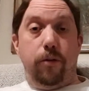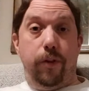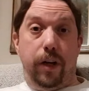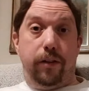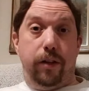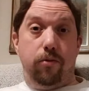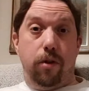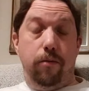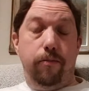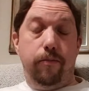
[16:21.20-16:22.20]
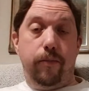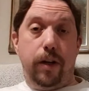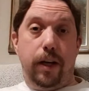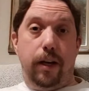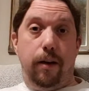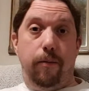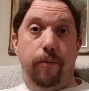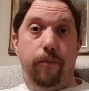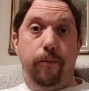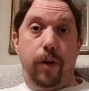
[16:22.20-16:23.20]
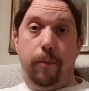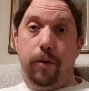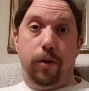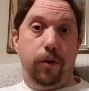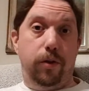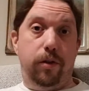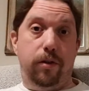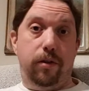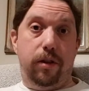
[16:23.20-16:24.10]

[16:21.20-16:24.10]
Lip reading: Vinegar Syndrome, and because